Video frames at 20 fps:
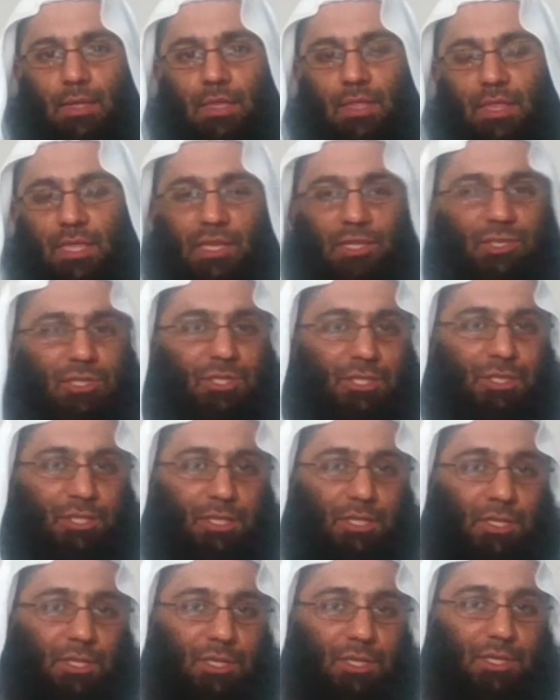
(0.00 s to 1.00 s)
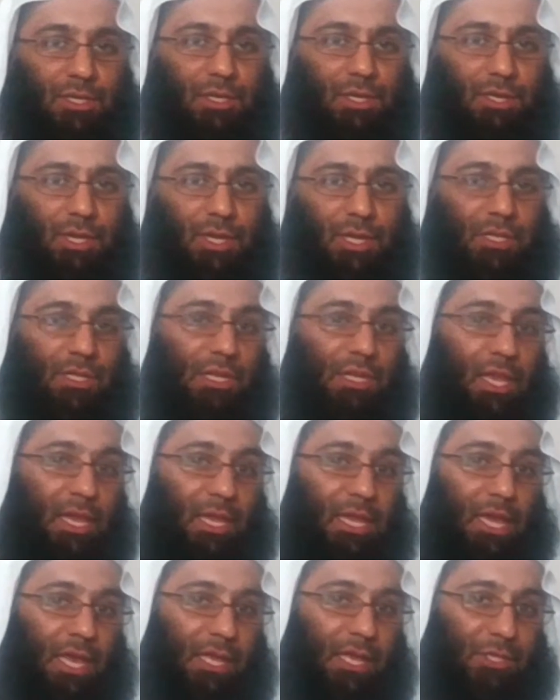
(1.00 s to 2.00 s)
This
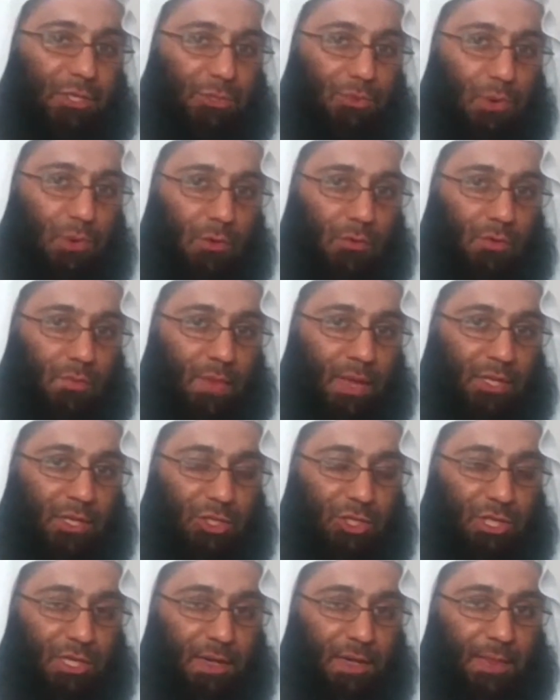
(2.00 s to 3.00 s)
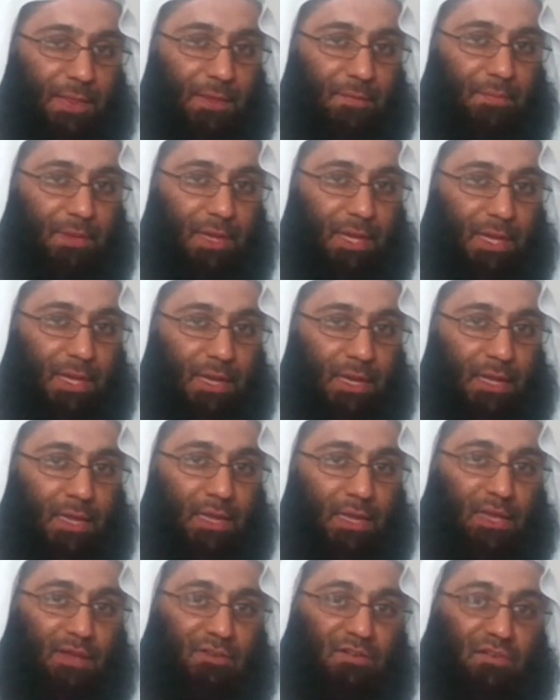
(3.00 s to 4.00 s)
indicates what we mentioned at the
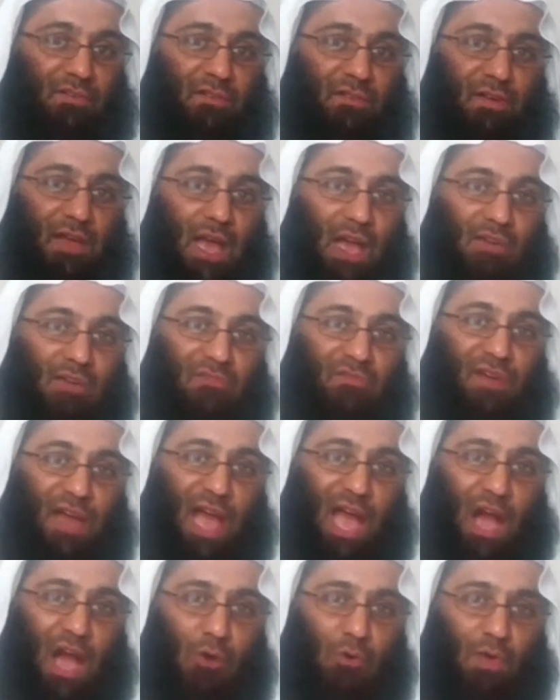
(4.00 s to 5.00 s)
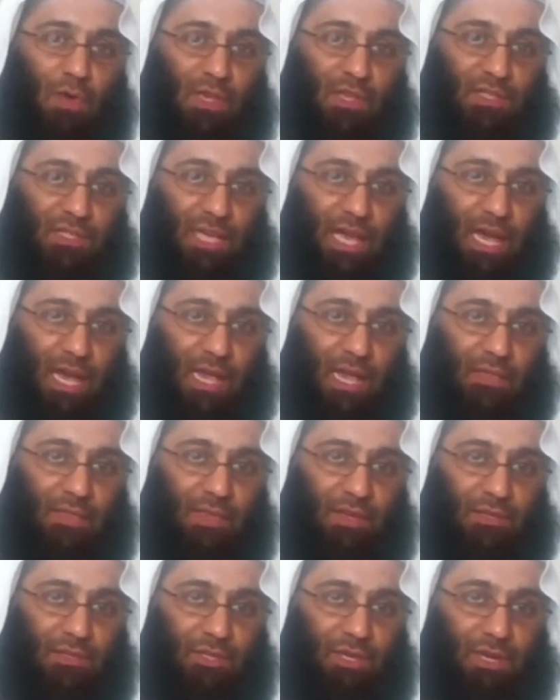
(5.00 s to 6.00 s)
beginning. A vow is
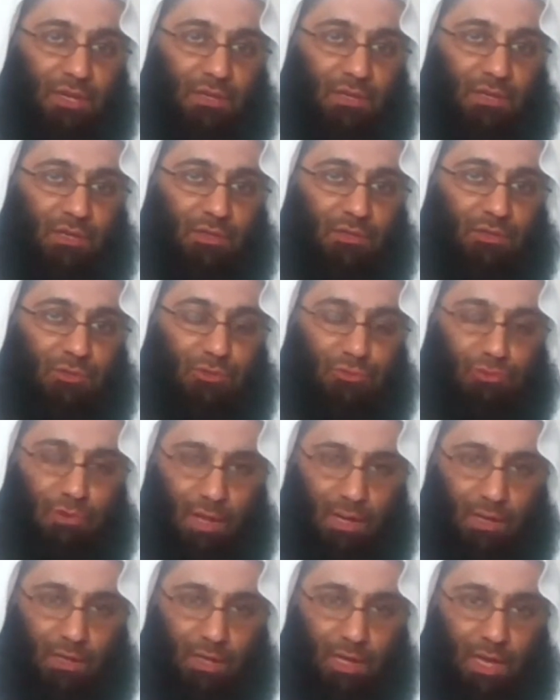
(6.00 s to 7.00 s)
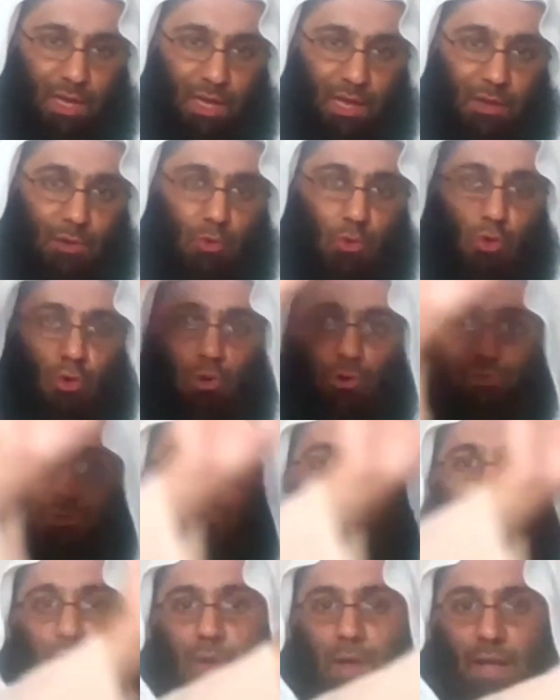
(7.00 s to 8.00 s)
either done to Allah or
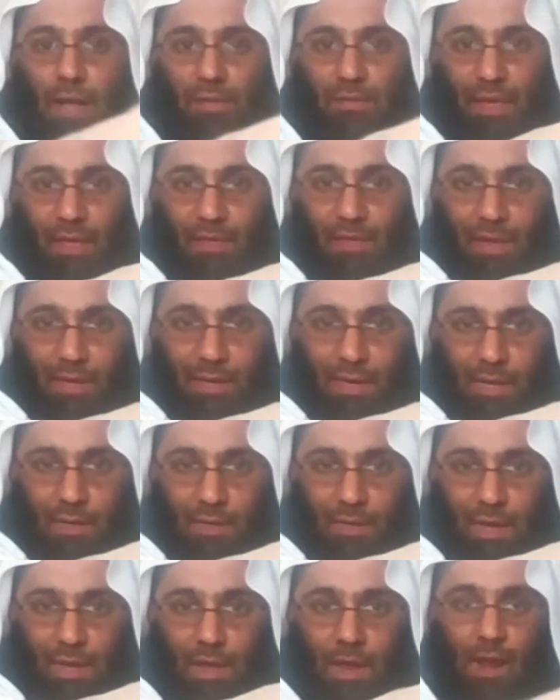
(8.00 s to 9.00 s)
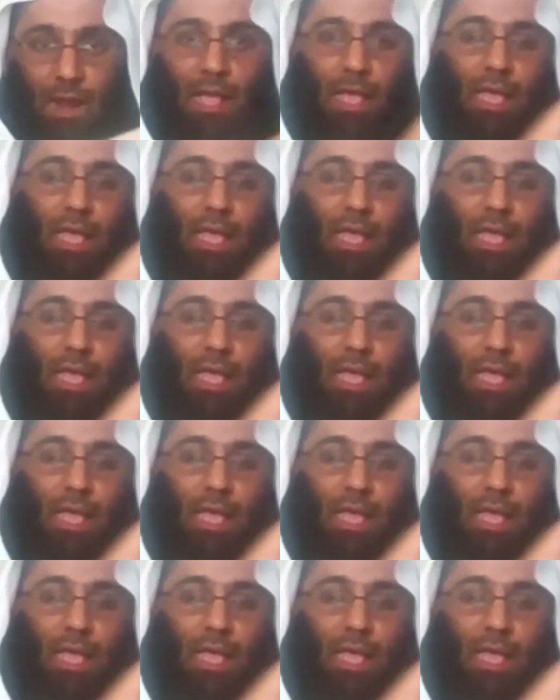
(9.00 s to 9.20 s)
to other than Allah.